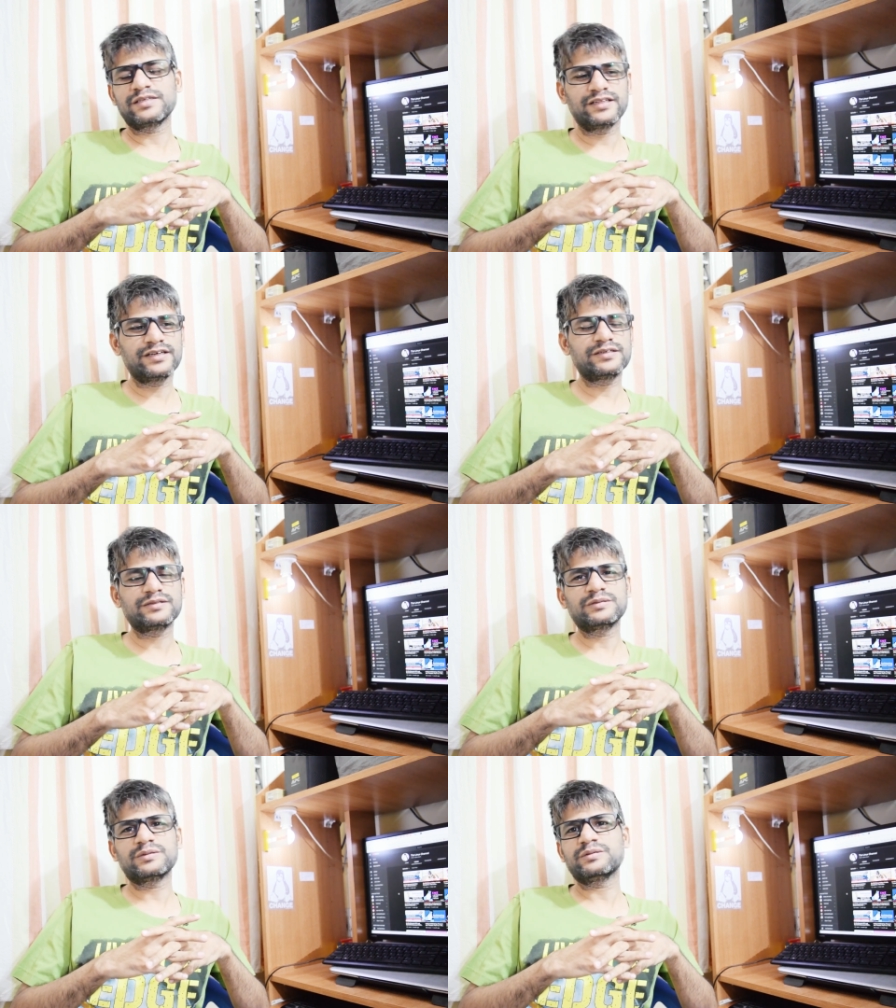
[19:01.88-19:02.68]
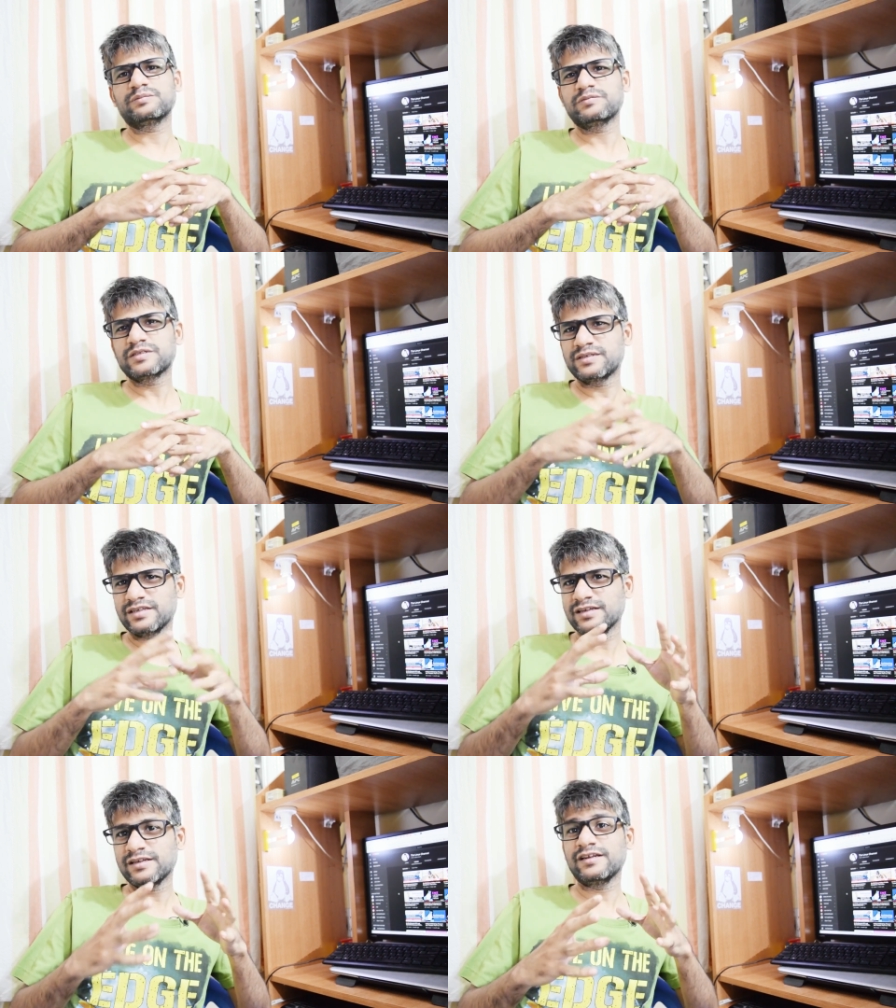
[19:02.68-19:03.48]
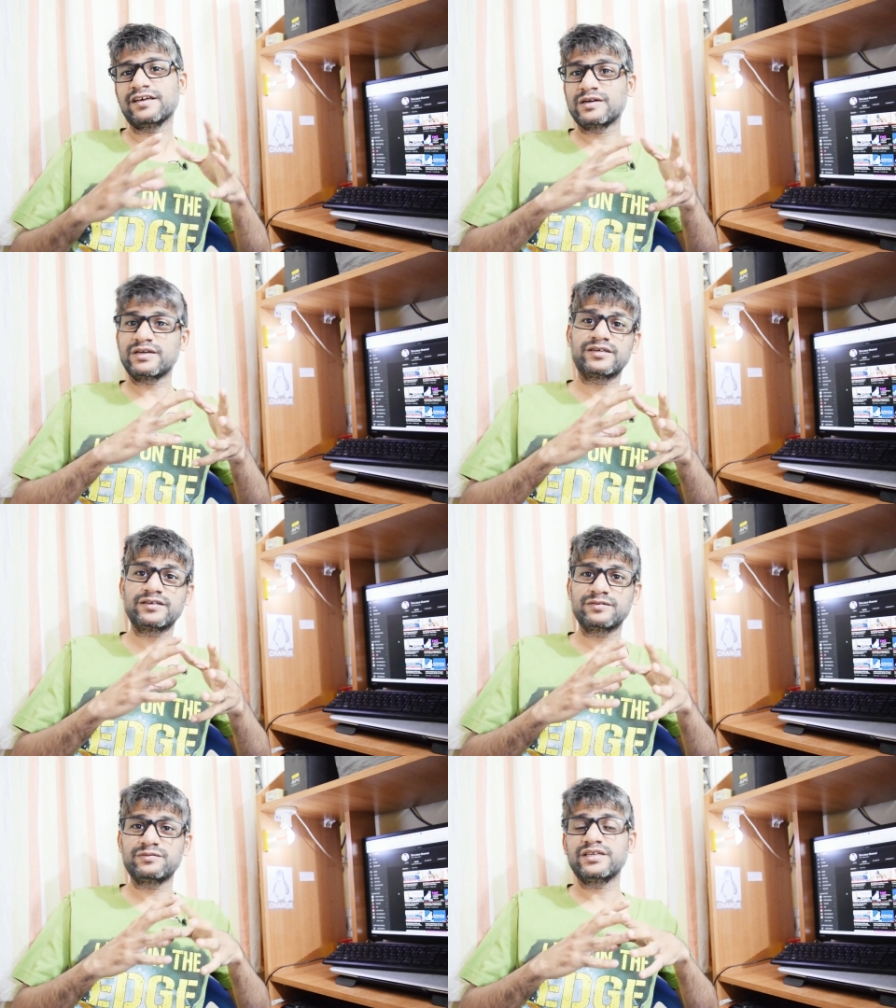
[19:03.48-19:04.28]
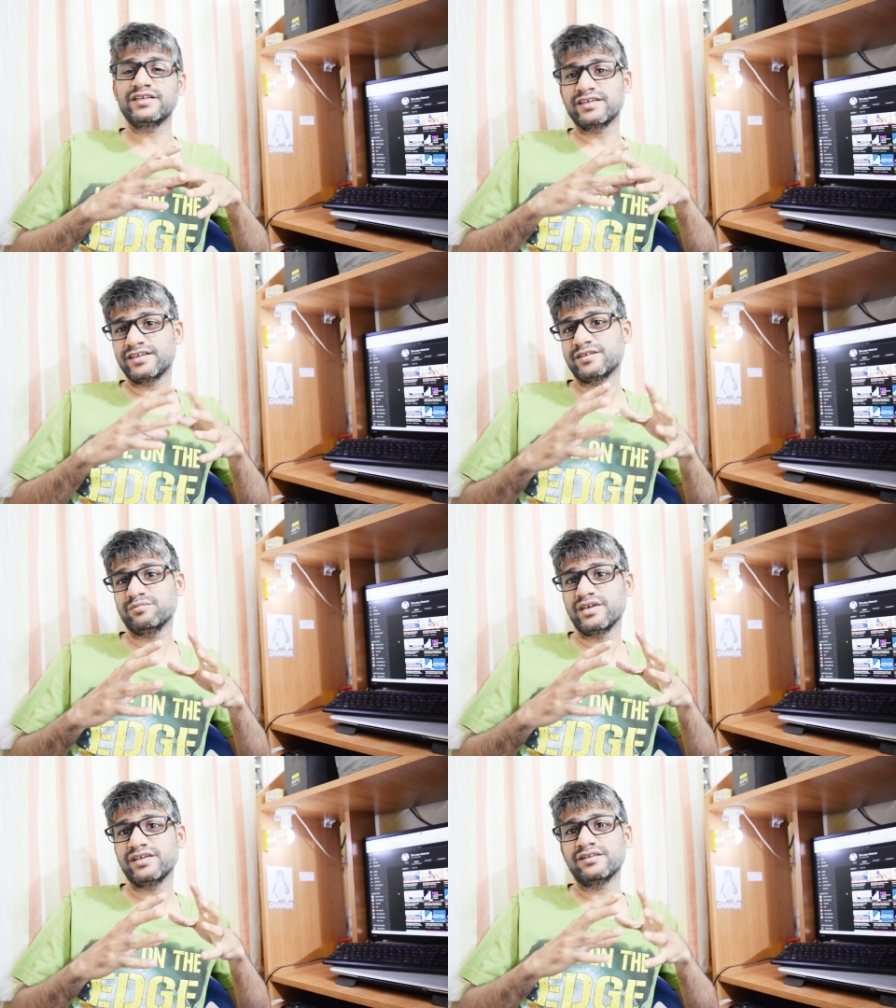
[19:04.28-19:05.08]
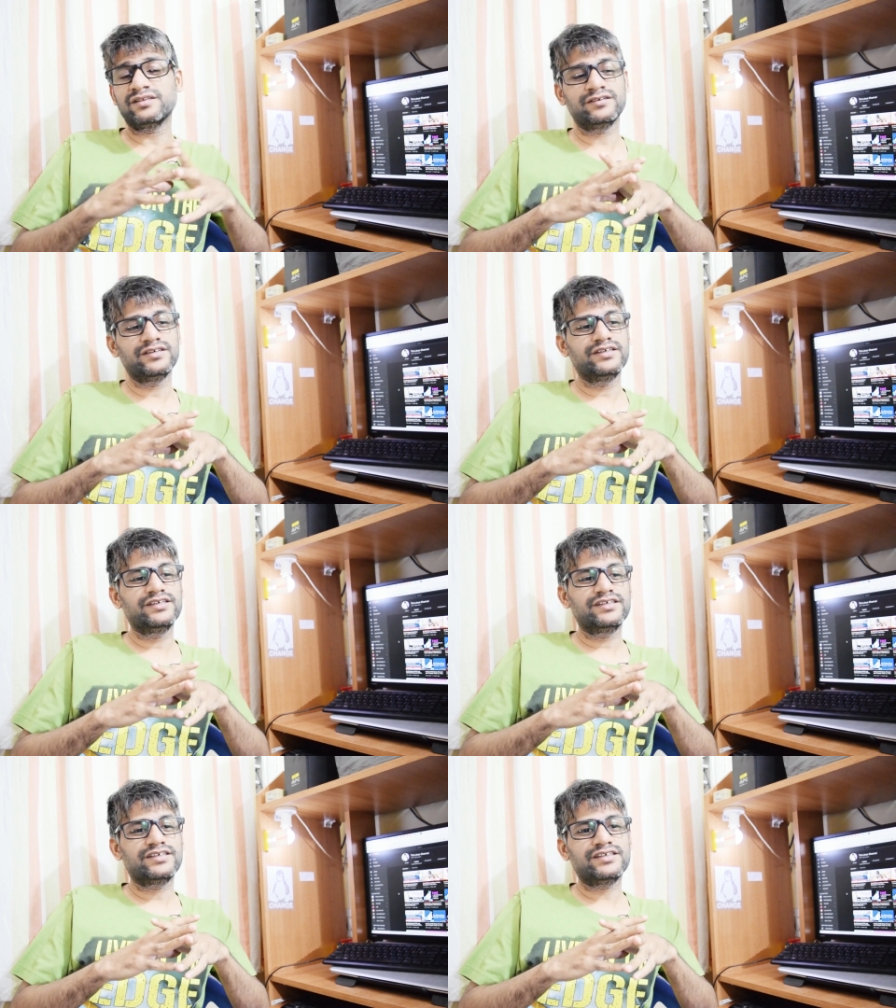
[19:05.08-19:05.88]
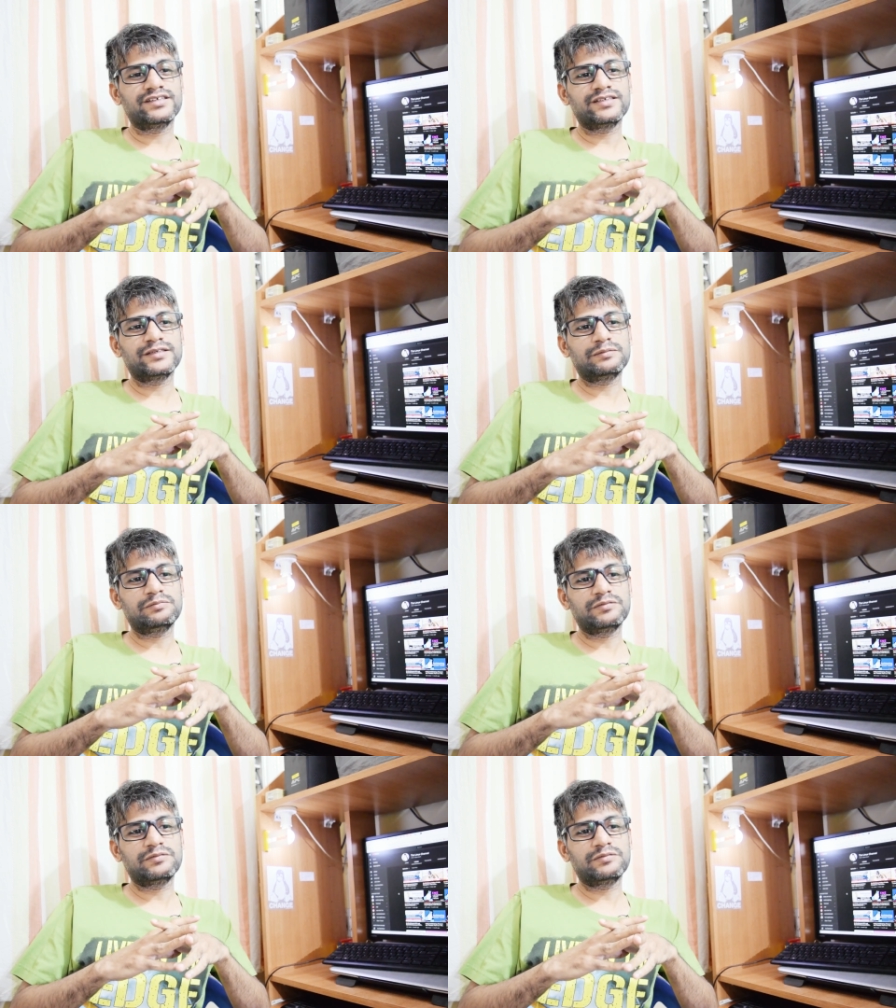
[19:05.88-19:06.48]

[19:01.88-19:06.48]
in that. So still I got, uh, when I get mails, uh,